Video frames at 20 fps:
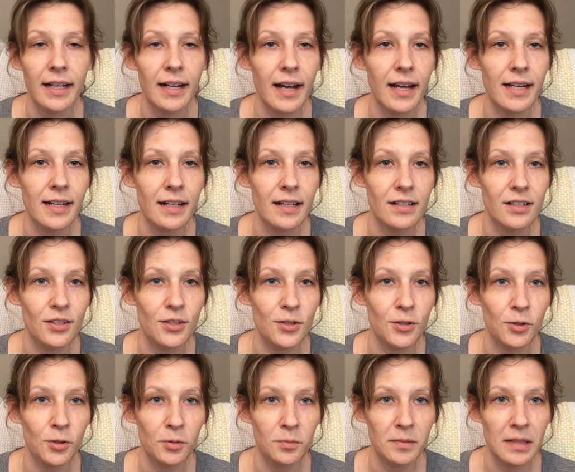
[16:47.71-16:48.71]
night
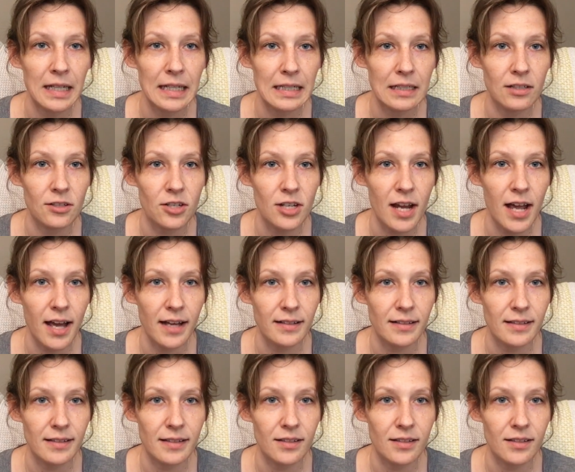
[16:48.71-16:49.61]
Zoom knit and chats.